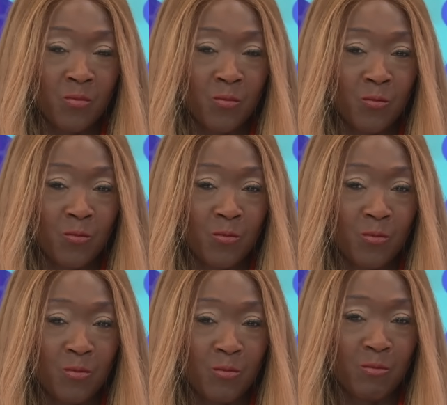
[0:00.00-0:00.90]

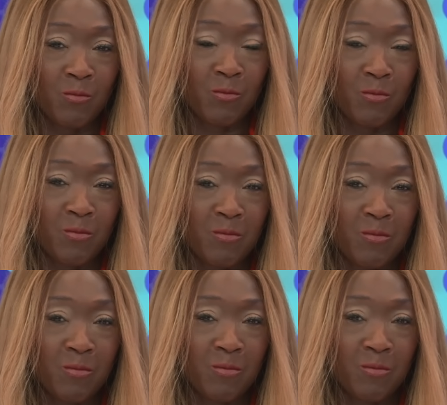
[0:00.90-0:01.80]

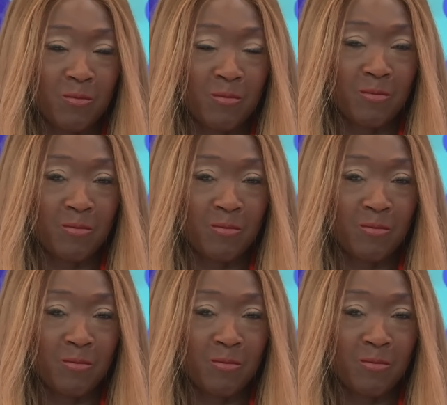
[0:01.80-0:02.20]
No words are spoken by the person on screen.